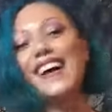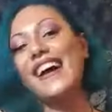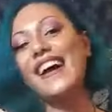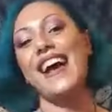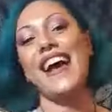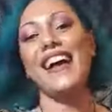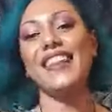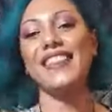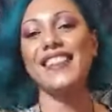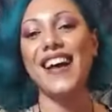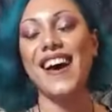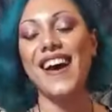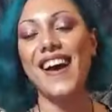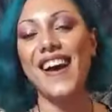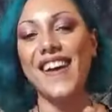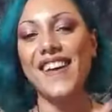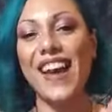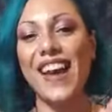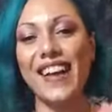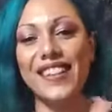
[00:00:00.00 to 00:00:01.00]

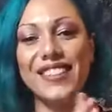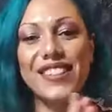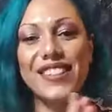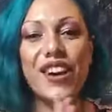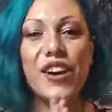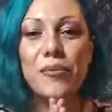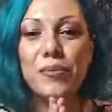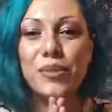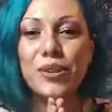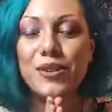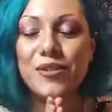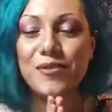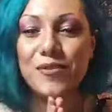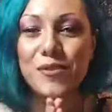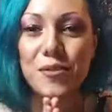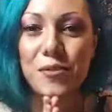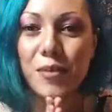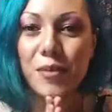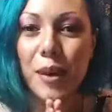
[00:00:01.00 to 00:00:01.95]
Hello, beautiful